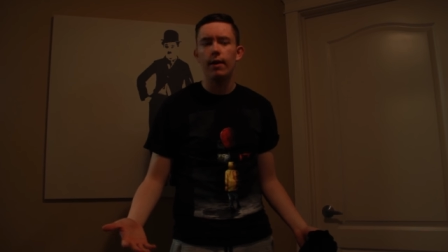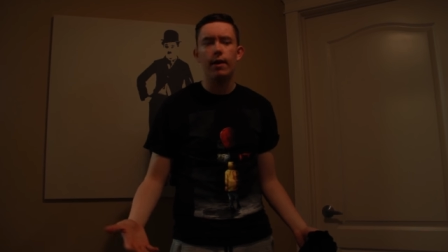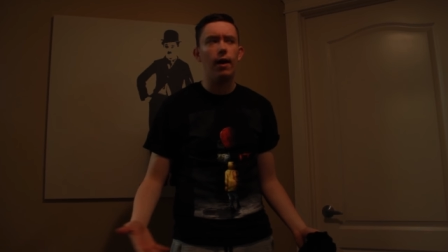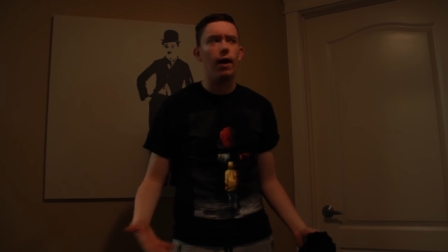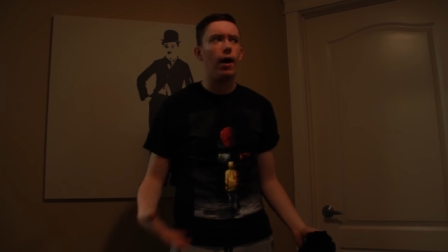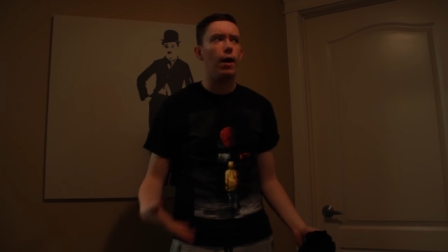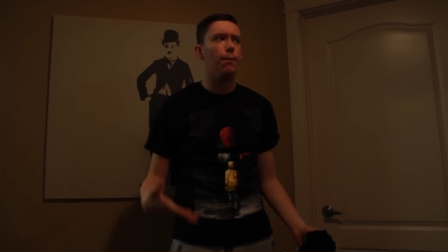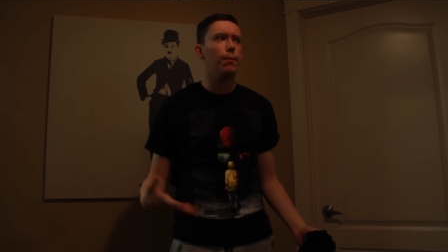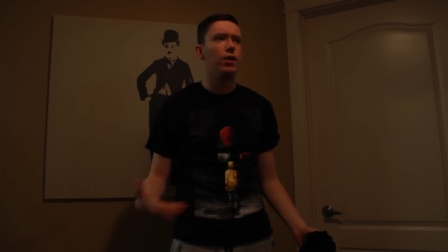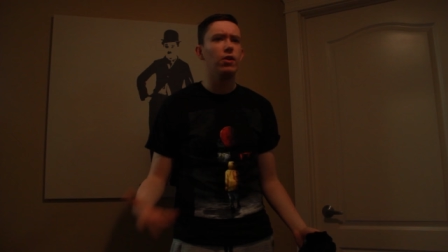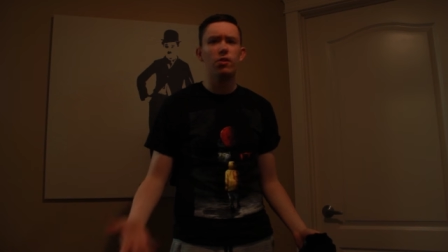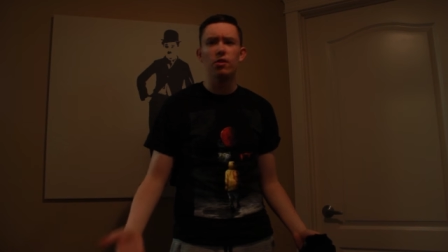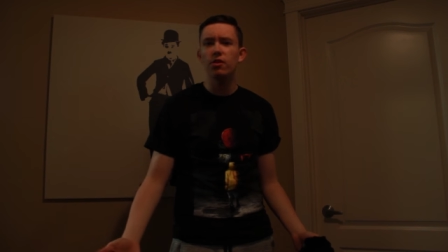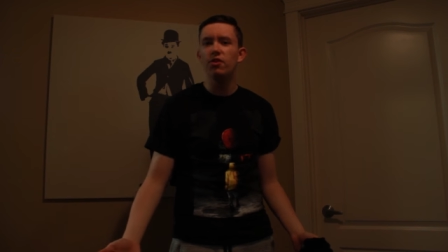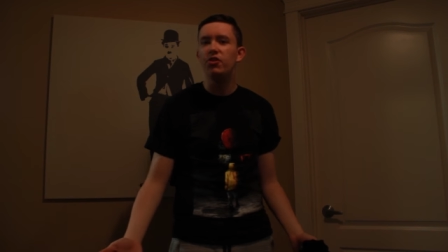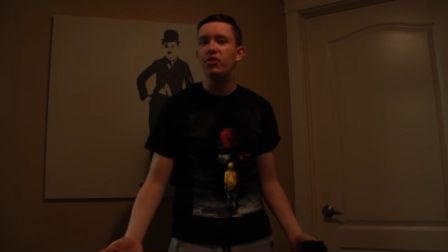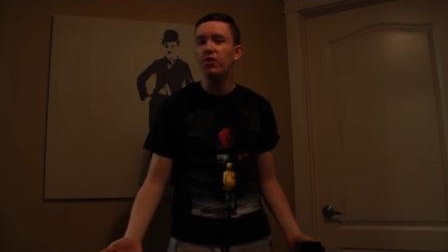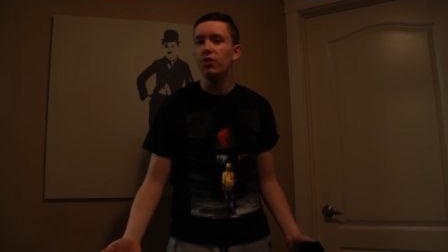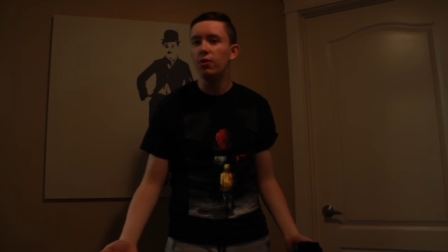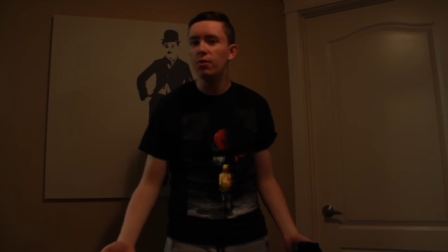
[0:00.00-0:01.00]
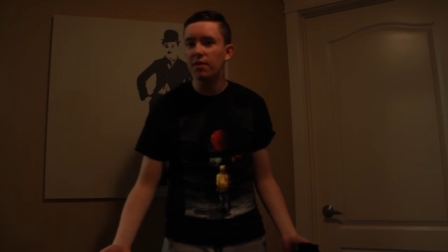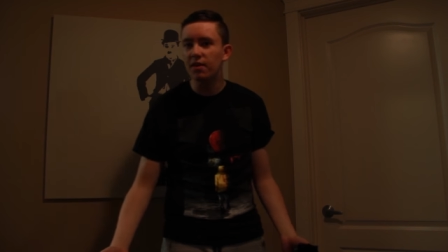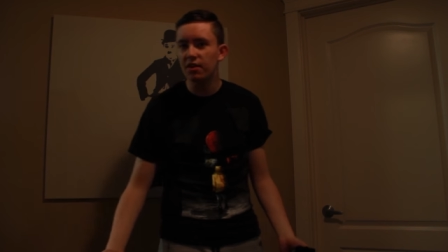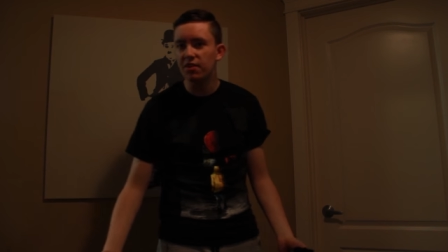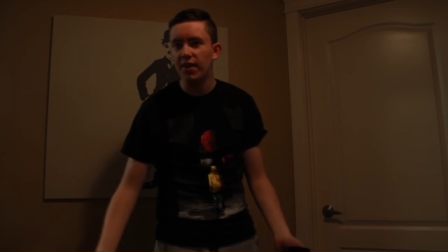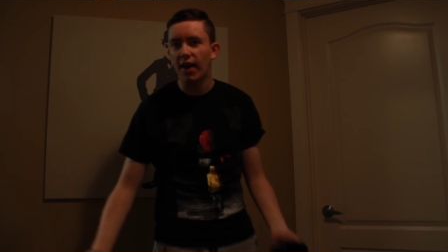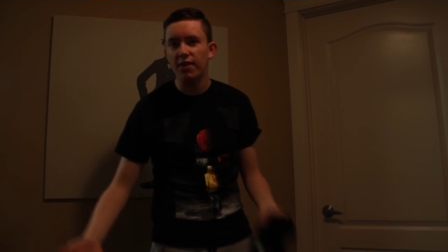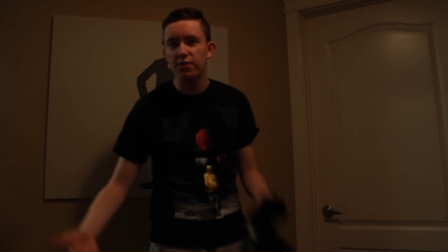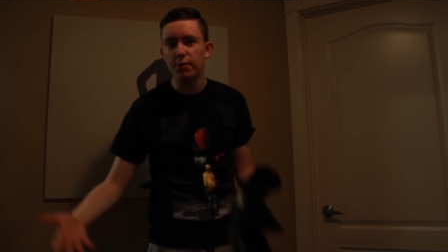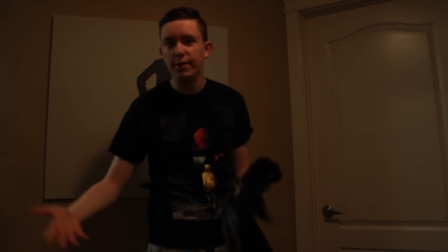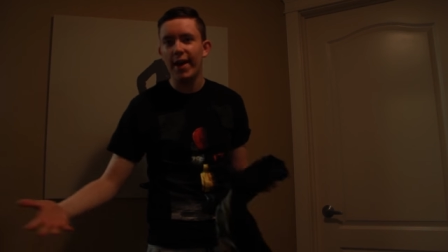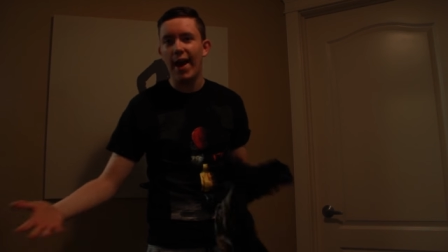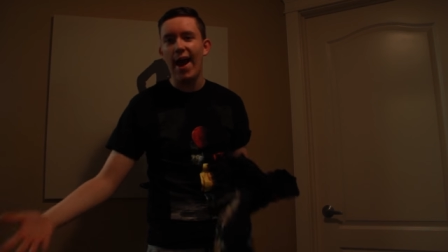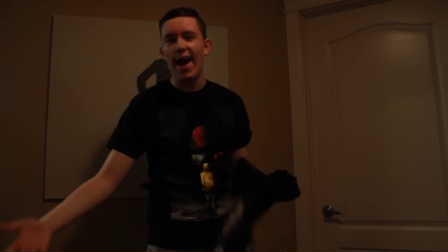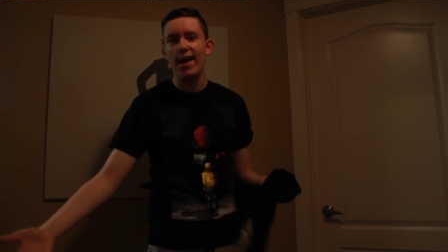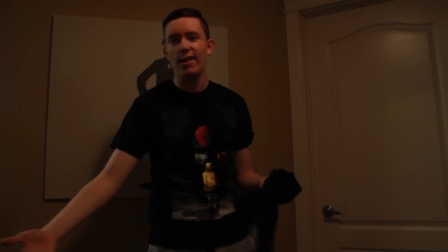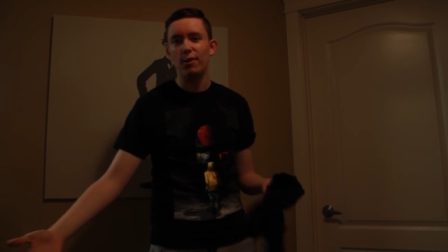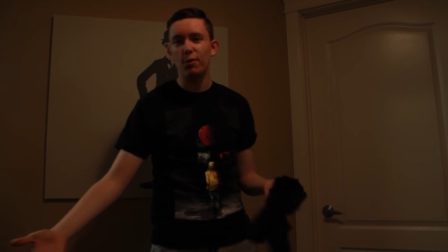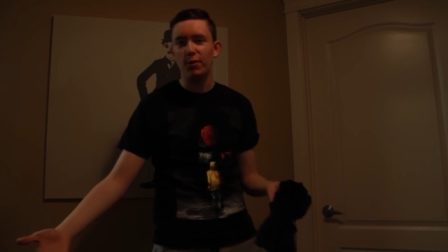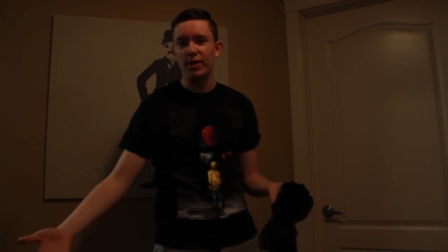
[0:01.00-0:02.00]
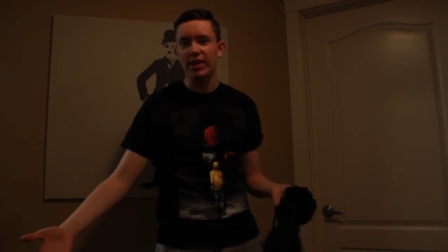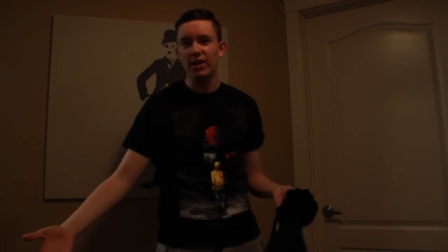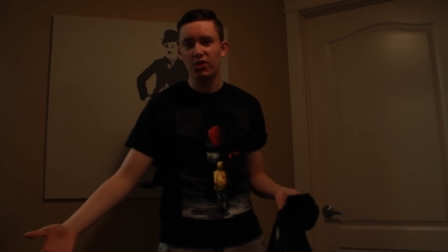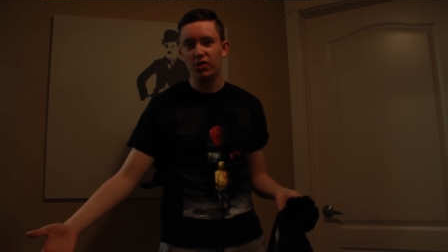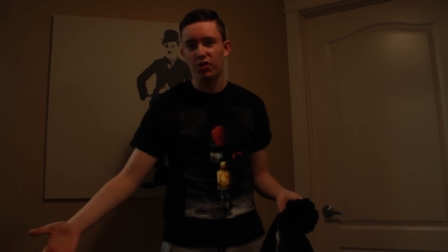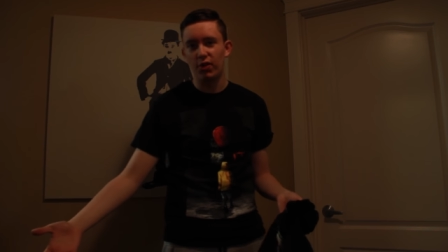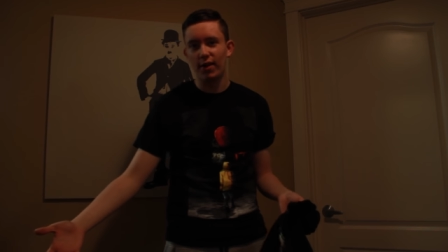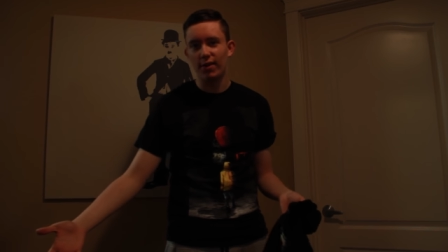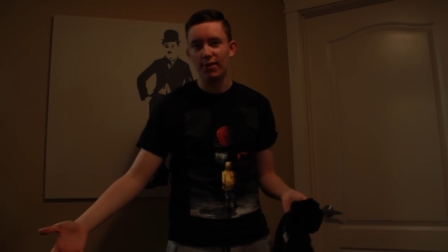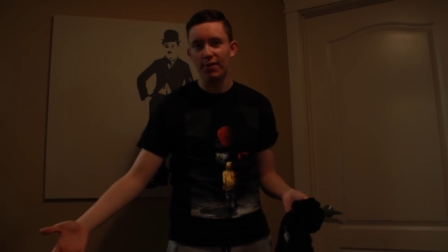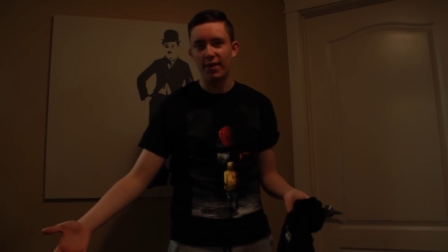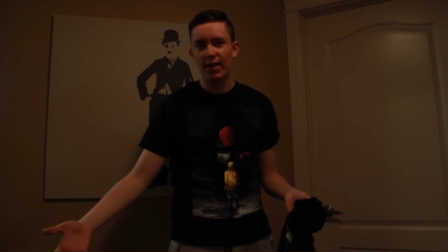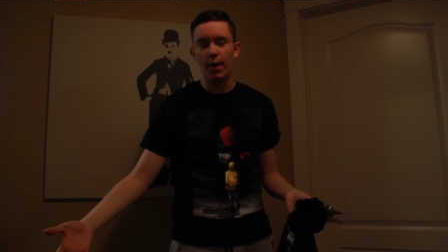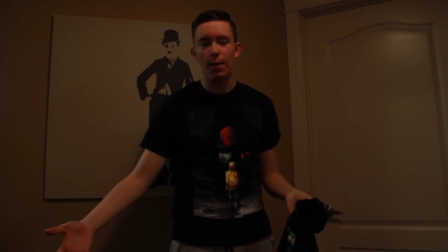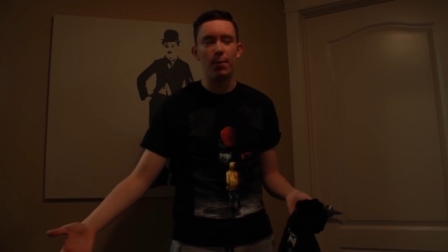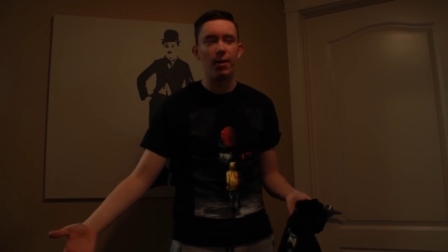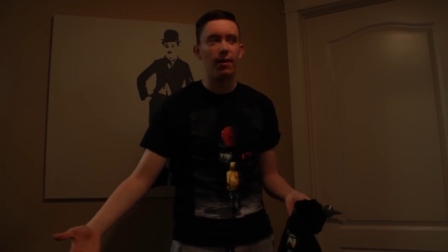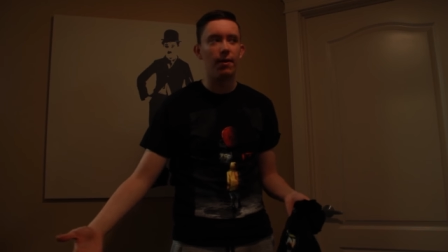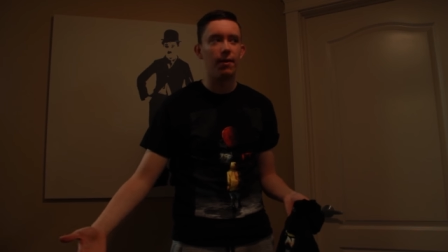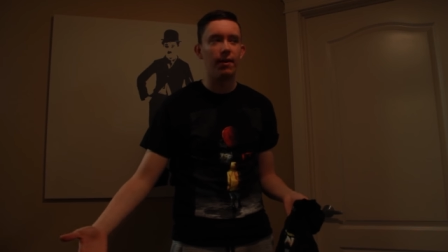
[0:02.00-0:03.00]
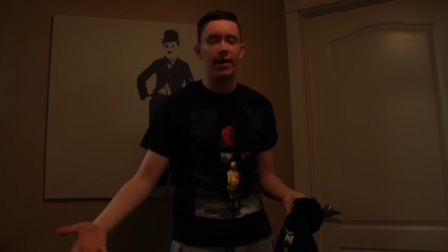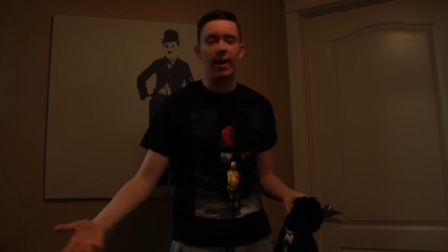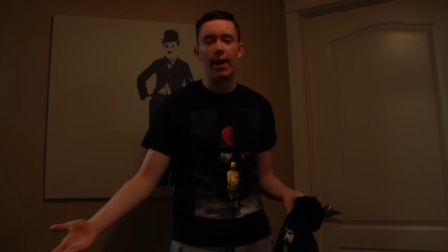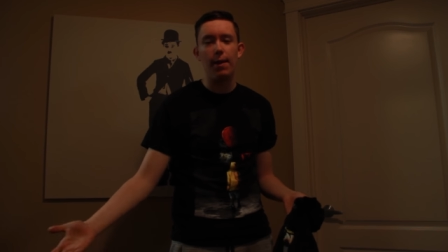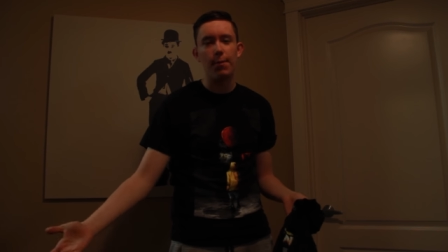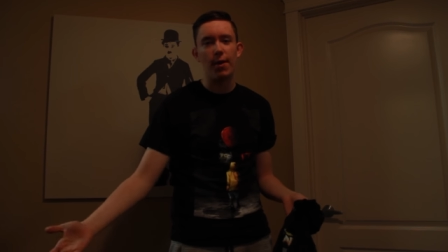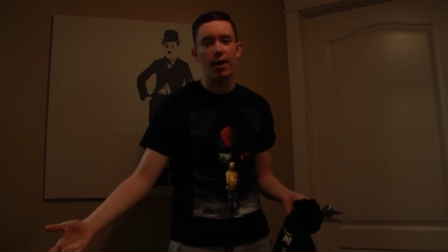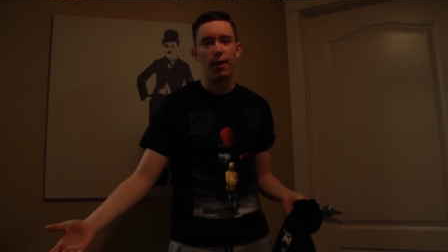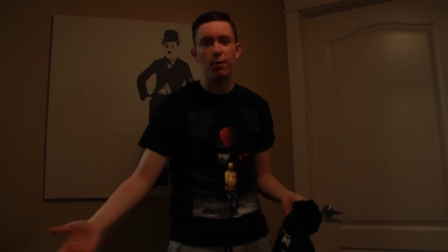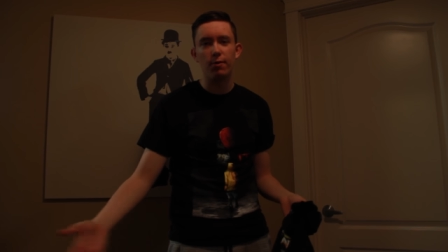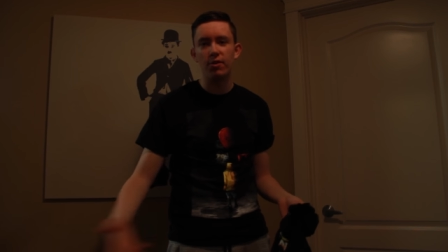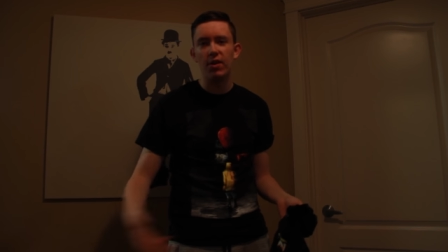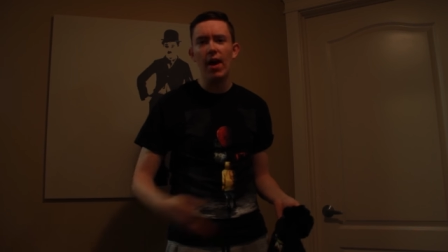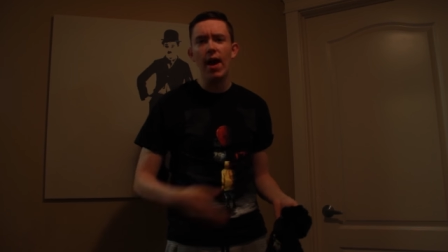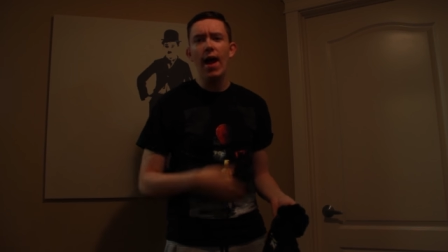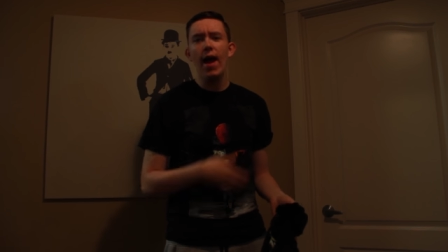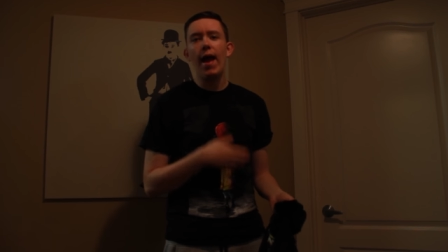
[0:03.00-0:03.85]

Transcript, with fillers: Uh, middle of June, because that's when the Halloween trailer come, came out,